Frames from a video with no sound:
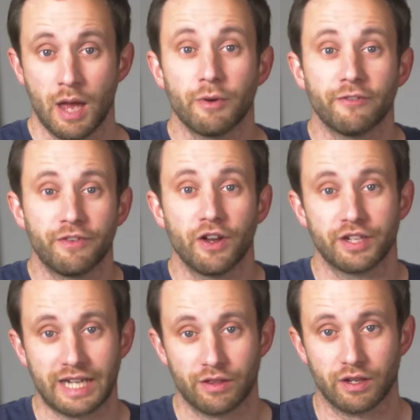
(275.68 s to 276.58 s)
but further
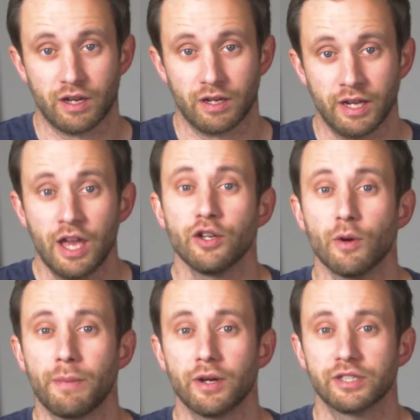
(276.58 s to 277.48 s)
down the line, your
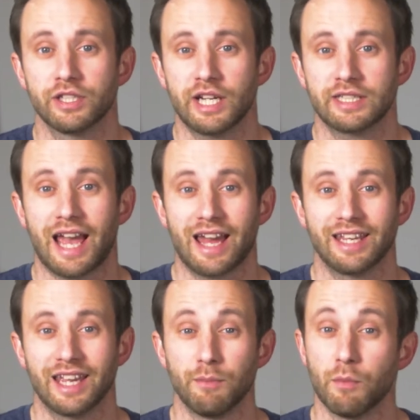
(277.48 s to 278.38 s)
boss suggests
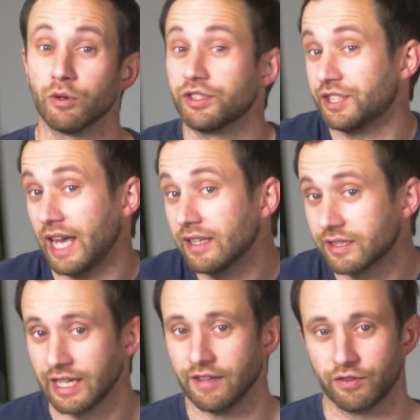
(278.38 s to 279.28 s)
adding in more
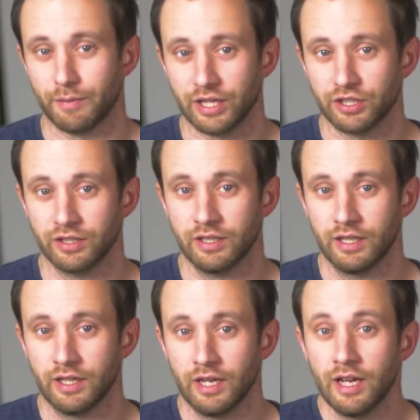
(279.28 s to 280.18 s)
salesy information,
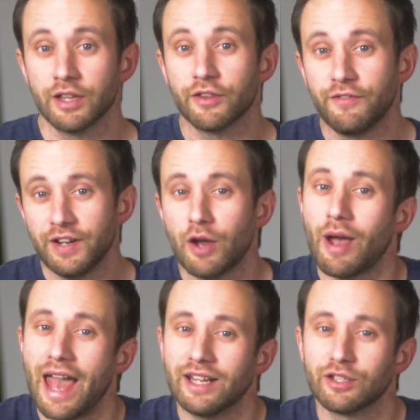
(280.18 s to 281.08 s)
the
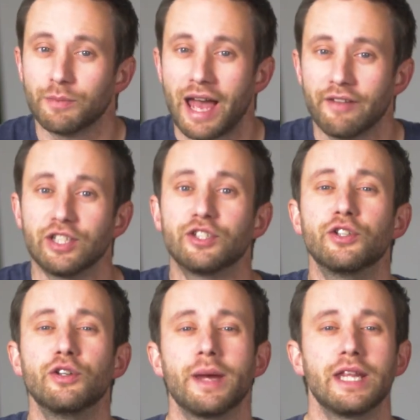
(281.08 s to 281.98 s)
video ends up having
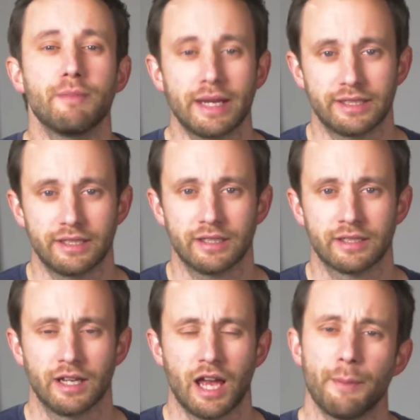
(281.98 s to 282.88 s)
too many
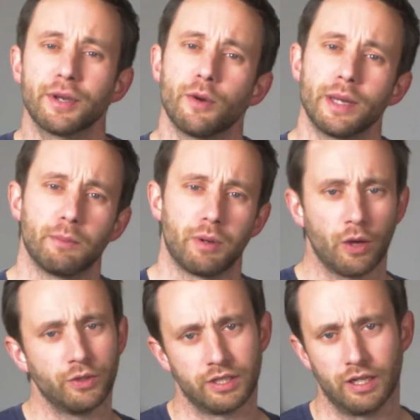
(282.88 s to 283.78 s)
messages and becoming
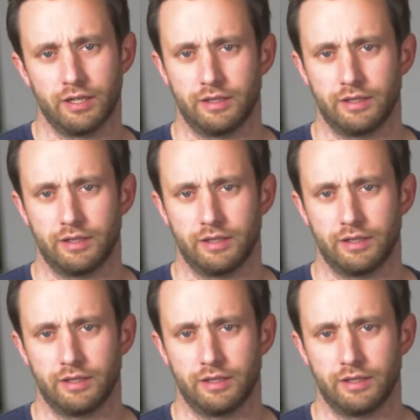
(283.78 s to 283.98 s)
bloated.